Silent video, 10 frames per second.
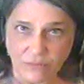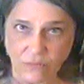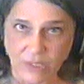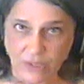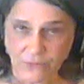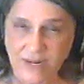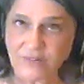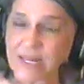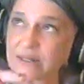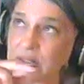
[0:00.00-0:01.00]
one of the
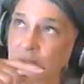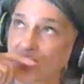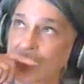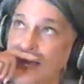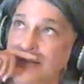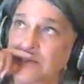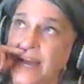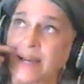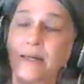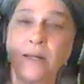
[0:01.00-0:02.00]
friends I had dinner with last
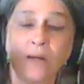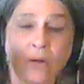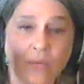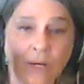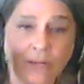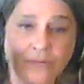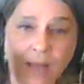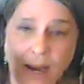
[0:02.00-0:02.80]
night was